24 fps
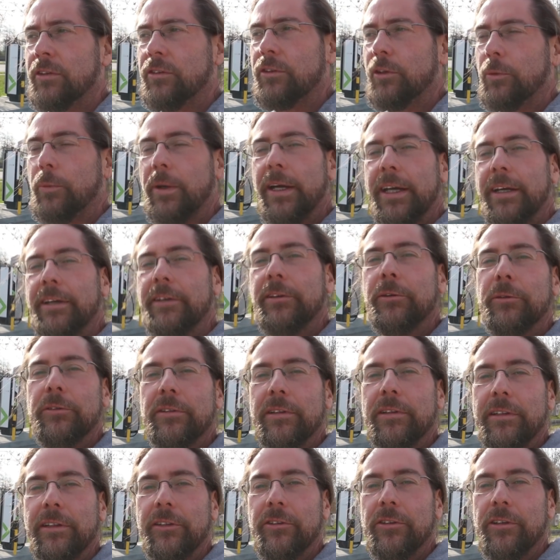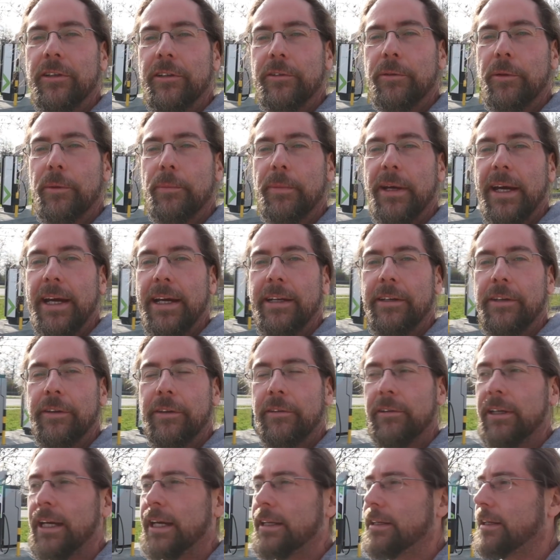So where I usually charge with my
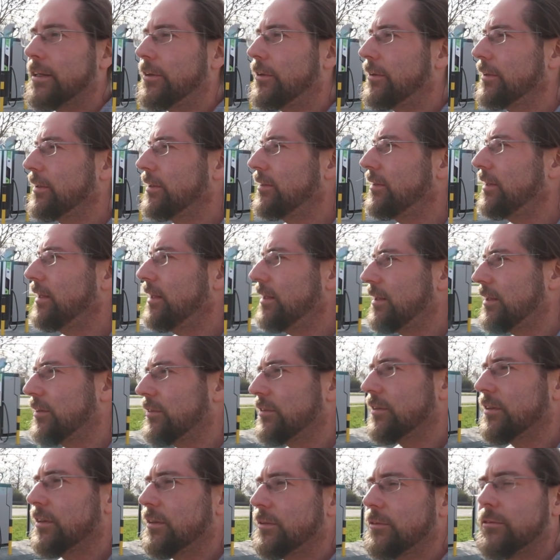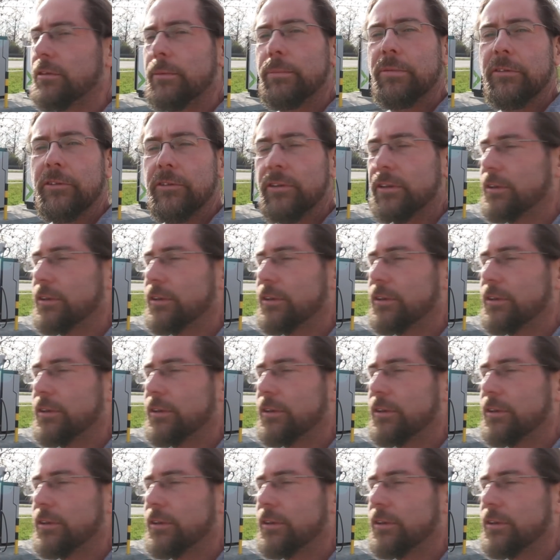ID3 at Ionity, there's a triple